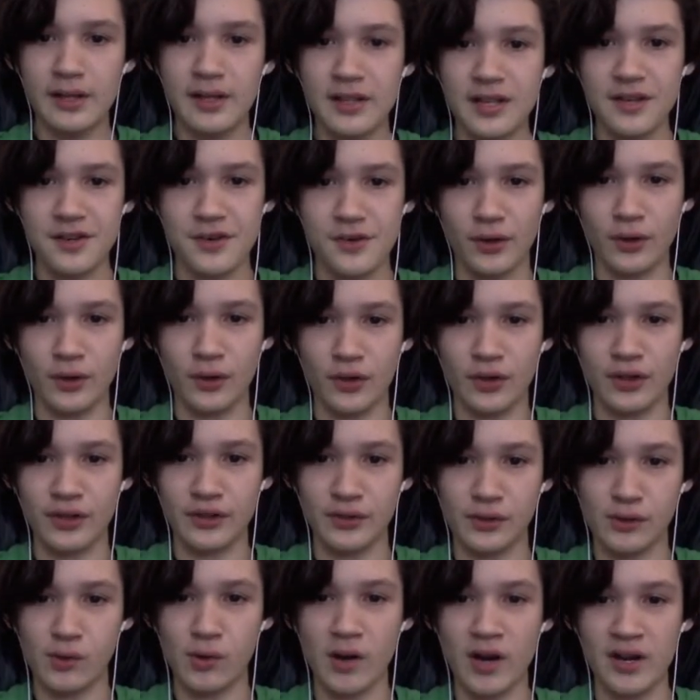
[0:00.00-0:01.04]
He turned
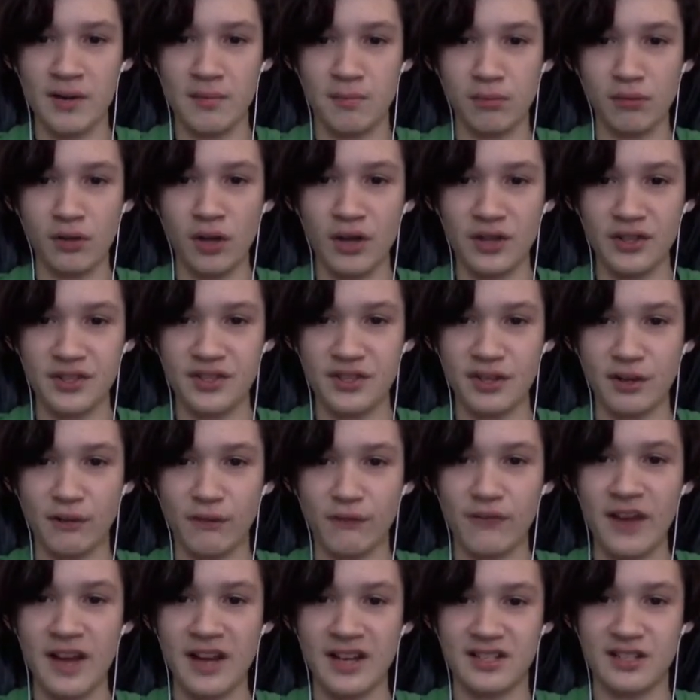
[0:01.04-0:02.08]
and cried blood so
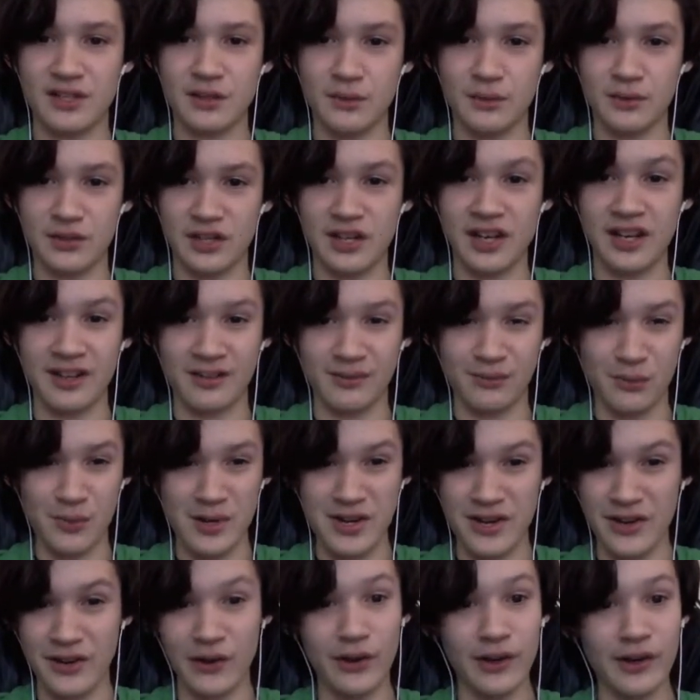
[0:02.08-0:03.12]
fast it was kind of
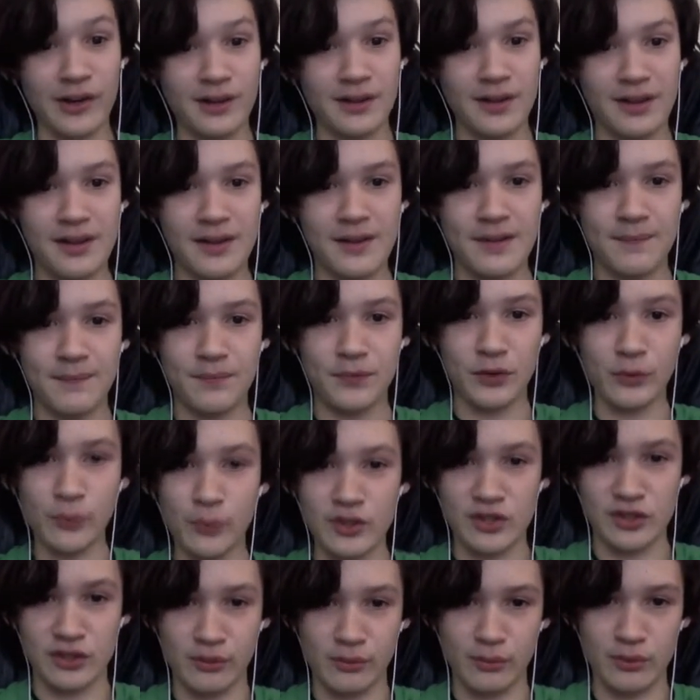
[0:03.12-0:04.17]
weird. The
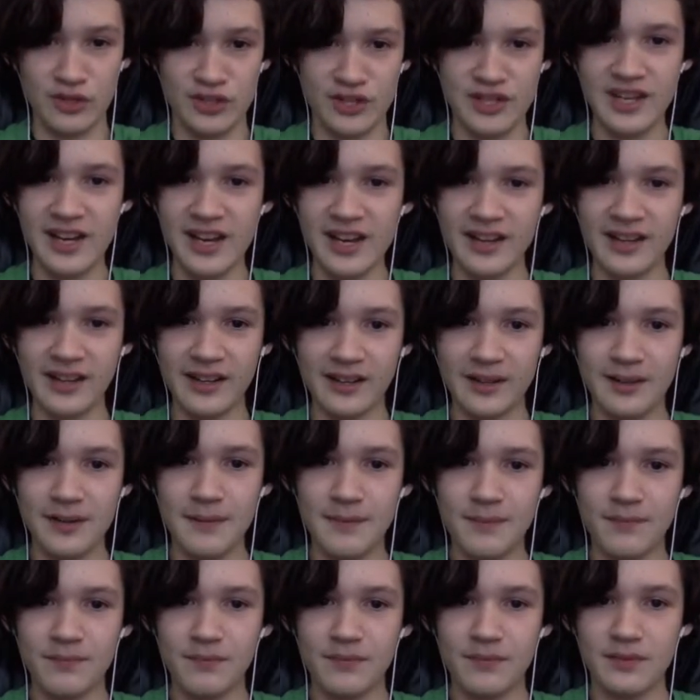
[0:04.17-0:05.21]
wizard was dead.
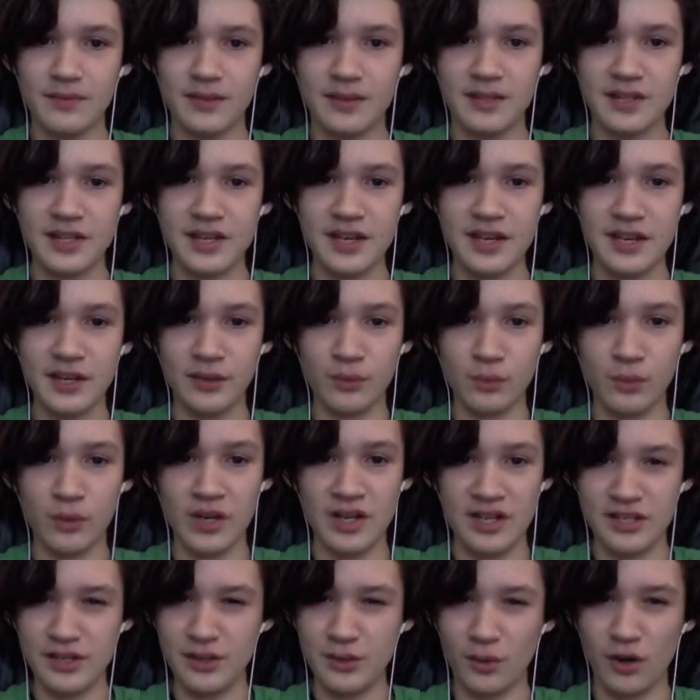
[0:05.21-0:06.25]
He hid
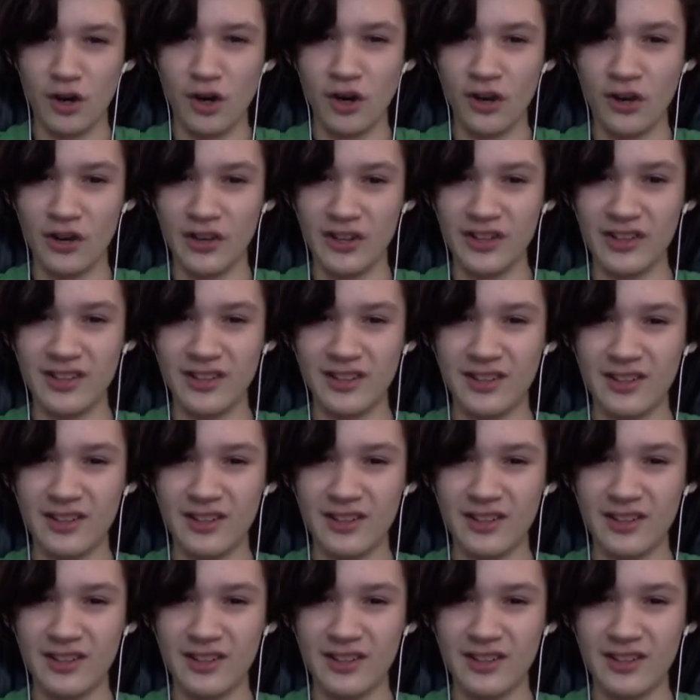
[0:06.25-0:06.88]
way too hard.